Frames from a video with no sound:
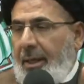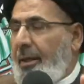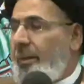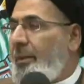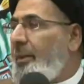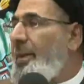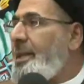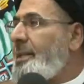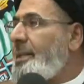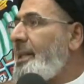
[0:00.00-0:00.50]

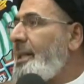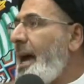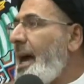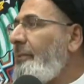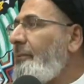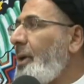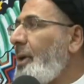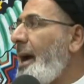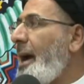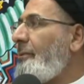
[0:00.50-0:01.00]
In this
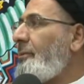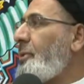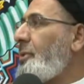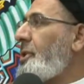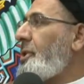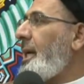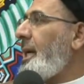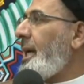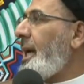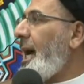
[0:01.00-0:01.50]
life, we have
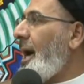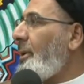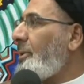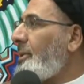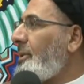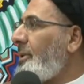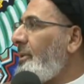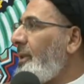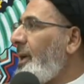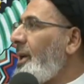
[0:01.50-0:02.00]
to check
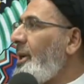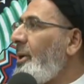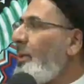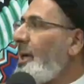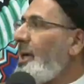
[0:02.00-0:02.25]
out. They're